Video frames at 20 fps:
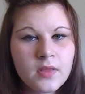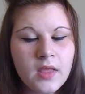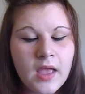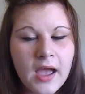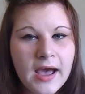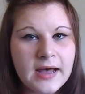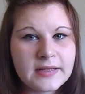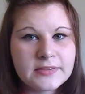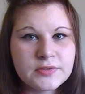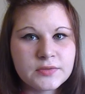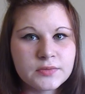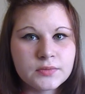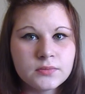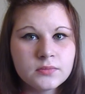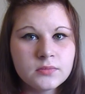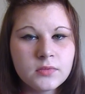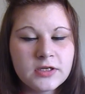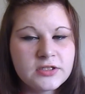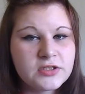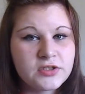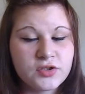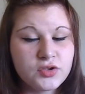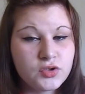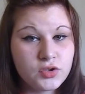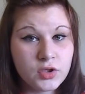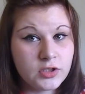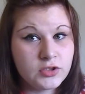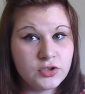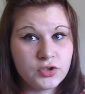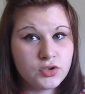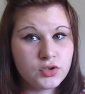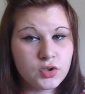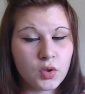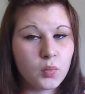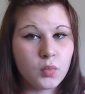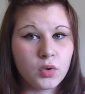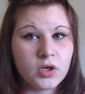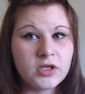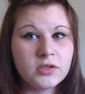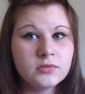at all. I just don't
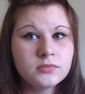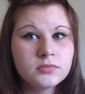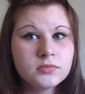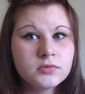want it